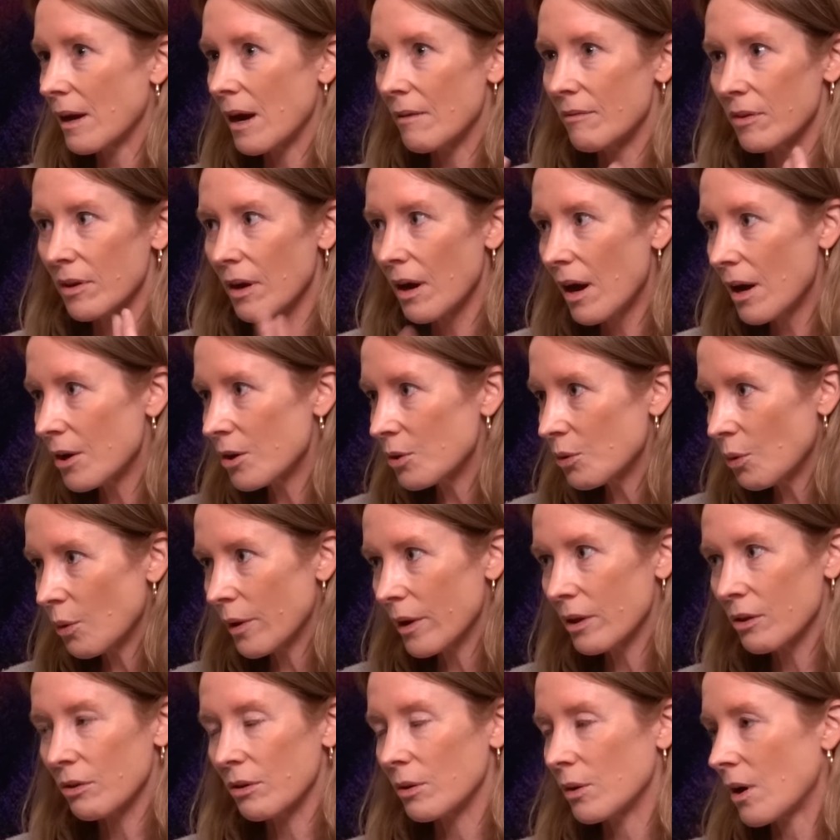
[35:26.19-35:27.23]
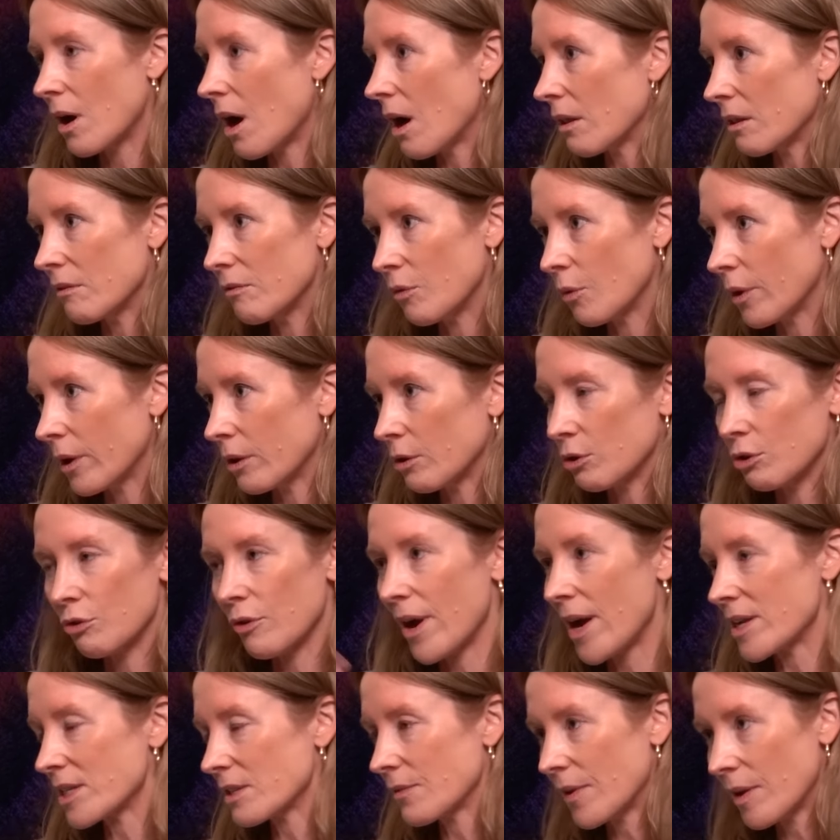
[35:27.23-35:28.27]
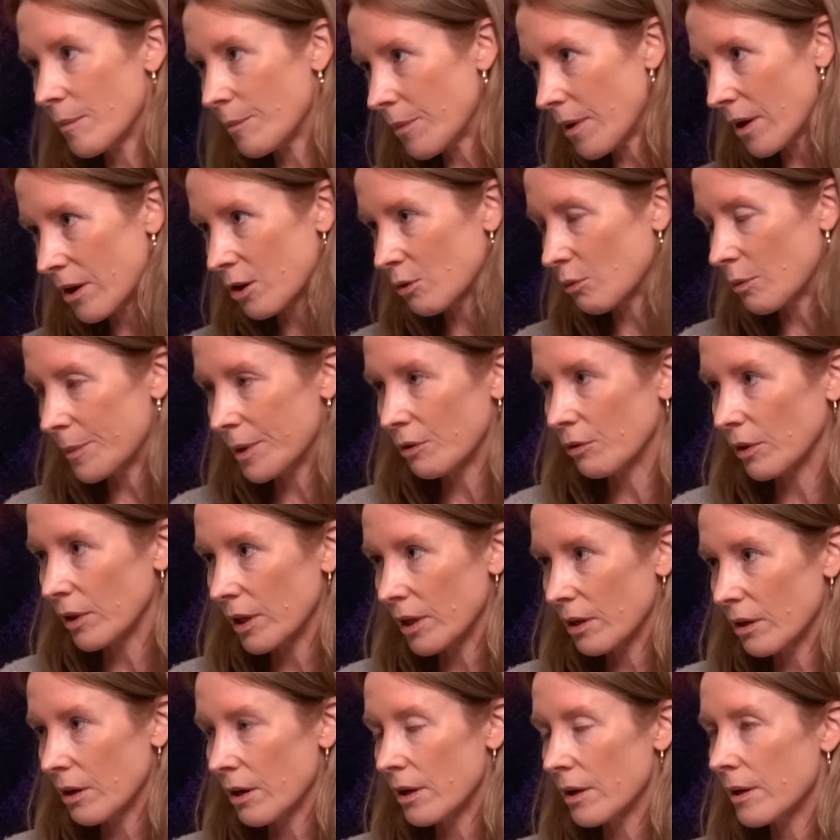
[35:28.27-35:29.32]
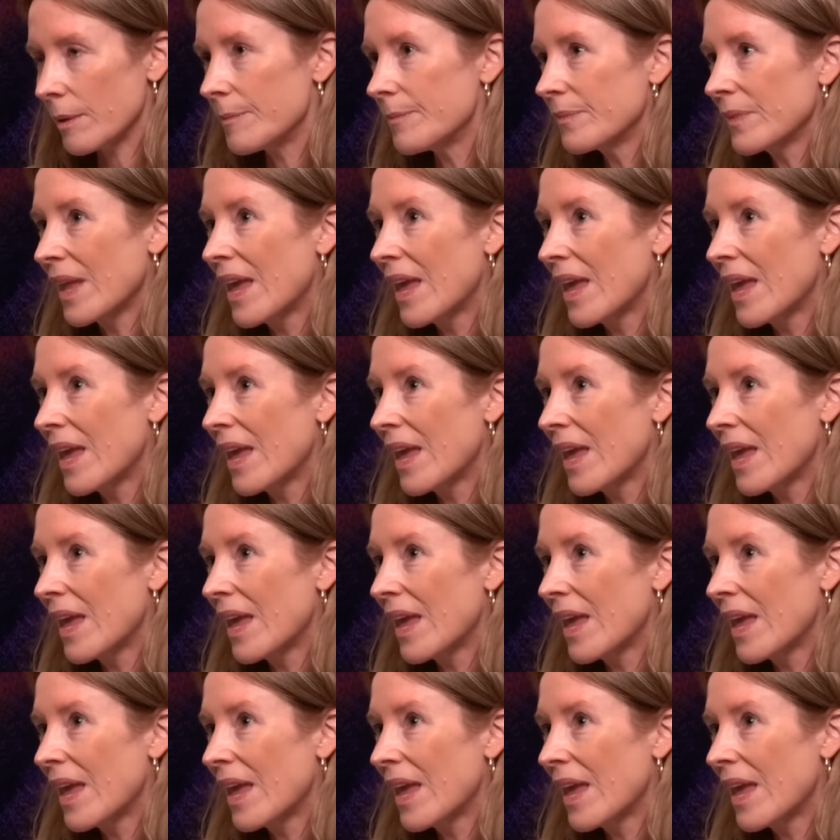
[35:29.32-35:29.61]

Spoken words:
avocado oil or olive oil or grass-fed butter would be really good.